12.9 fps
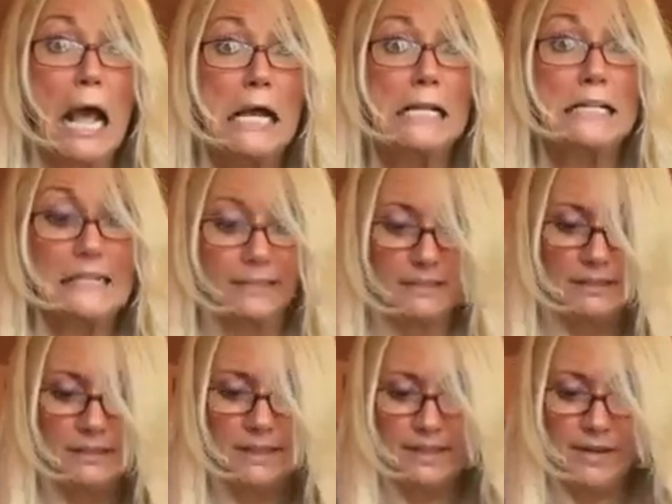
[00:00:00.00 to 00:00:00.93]
weird, right?
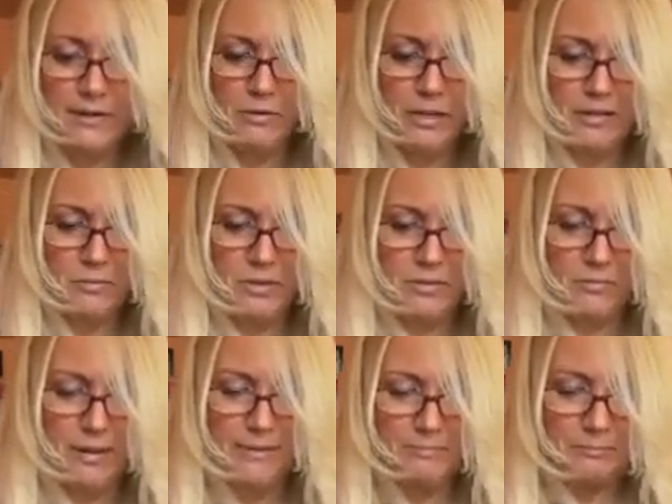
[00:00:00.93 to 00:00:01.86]

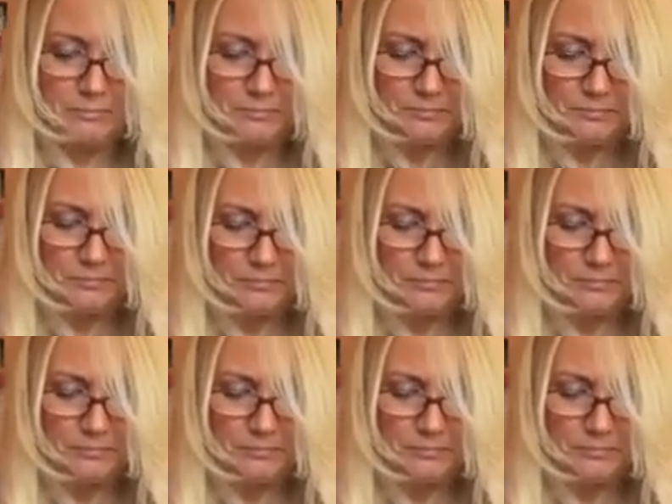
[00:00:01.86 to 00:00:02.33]
And it's